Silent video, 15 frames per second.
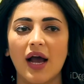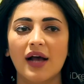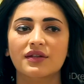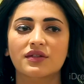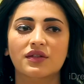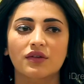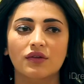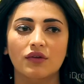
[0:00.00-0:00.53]

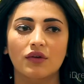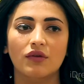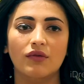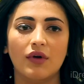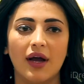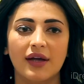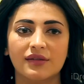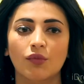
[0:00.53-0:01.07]

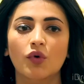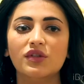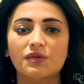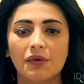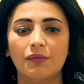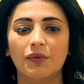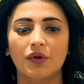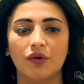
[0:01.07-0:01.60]
as
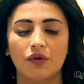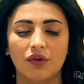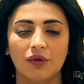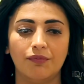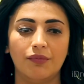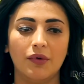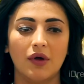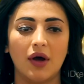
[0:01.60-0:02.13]
most people
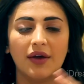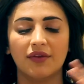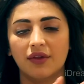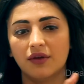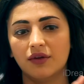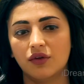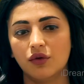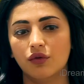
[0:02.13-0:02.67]
know, I
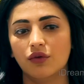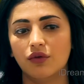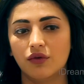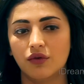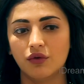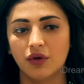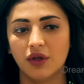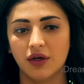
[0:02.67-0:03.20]
think
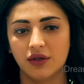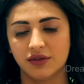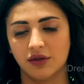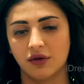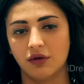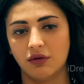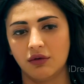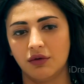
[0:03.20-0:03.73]
two years
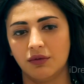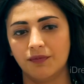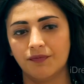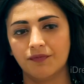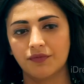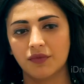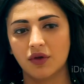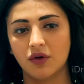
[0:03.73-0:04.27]
ago
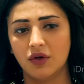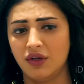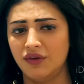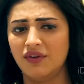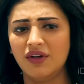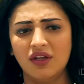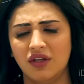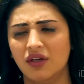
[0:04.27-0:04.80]
or
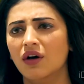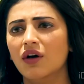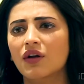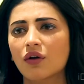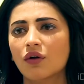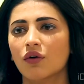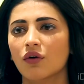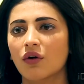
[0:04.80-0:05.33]
even a
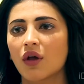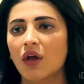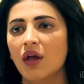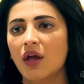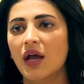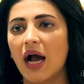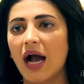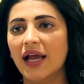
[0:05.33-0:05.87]
year ago,
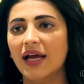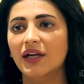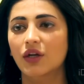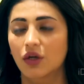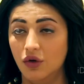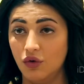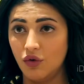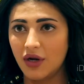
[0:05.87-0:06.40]
I
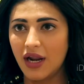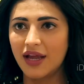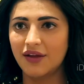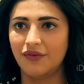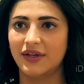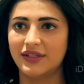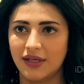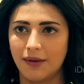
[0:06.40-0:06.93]
had no
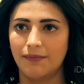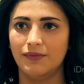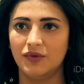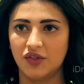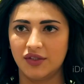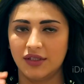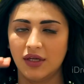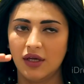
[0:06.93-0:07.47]
life except
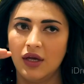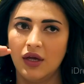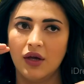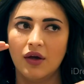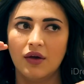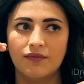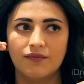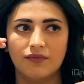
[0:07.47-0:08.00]
just
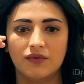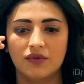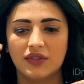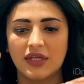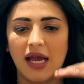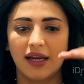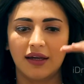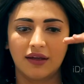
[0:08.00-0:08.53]

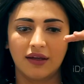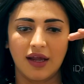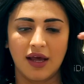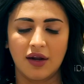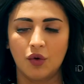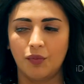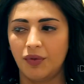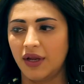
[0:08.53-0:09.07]
set,
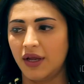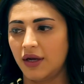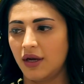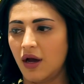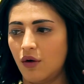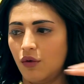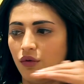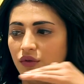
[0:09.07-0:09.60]
aeroplane,
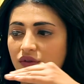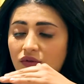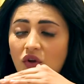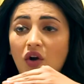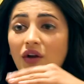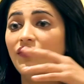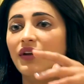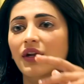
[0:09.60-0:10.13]
house,
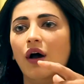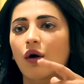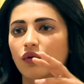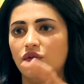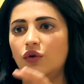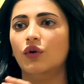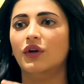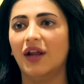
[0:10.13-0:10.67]
not even
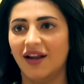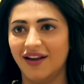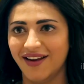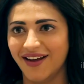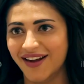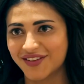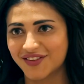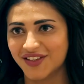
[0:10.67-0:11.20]
house,
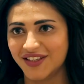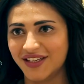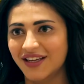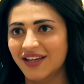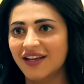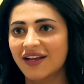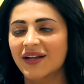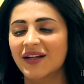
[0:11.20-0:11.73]
hotel
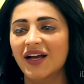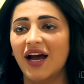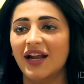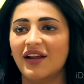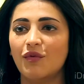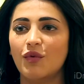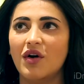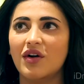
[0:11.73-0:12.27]
actually.
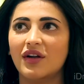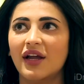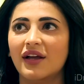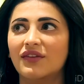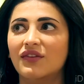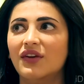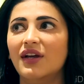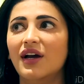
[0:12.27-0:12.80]
And I worked
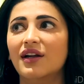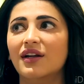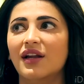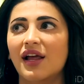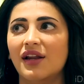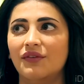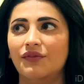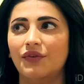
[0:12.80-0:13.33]
like
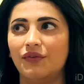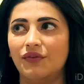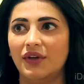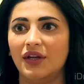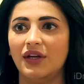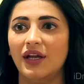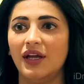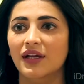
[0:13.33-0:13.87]

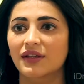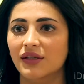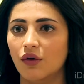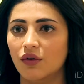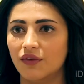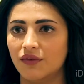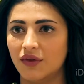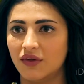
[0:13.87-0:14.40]
350 days
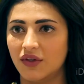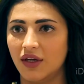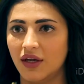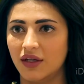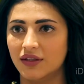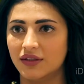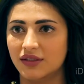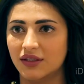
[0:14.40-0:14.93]
out of the
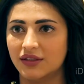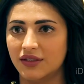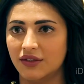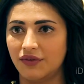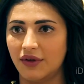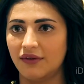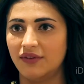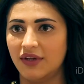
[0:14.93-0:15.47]

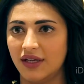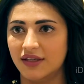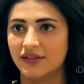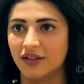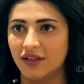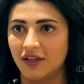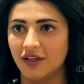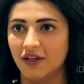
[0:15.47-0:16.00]
365
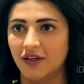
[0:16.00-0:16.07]
days in the year.